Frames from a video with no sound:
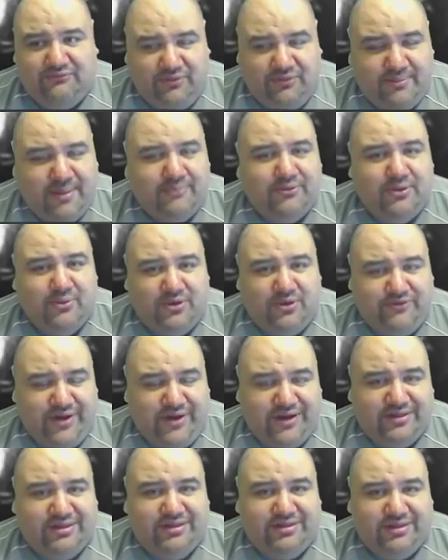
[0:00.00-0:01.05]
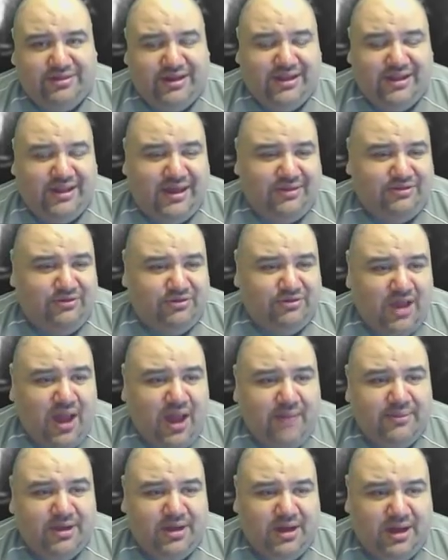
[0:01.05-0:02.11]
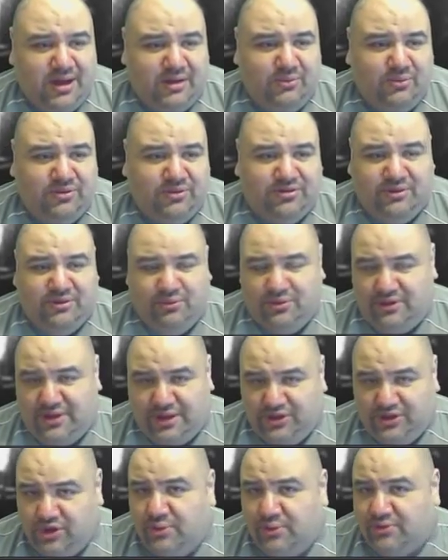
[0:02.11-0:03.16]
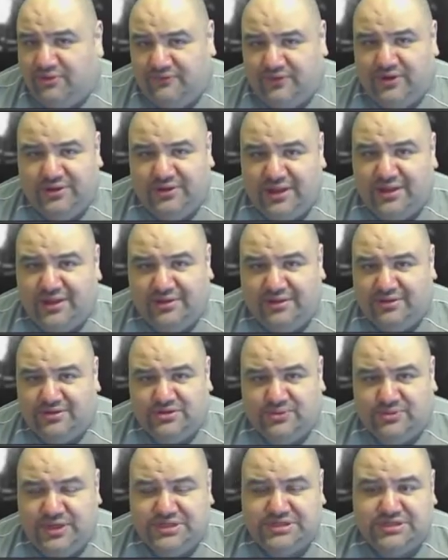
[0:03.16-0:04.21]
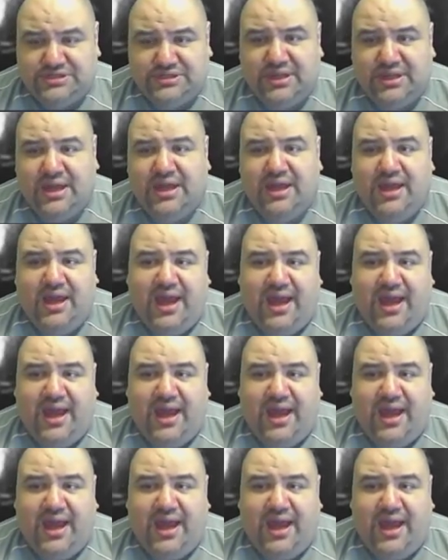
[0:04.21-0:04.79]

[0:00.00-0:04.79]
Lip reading: remembering what Cranston said at last year's Comic-Con, they knew it was a very delicate situation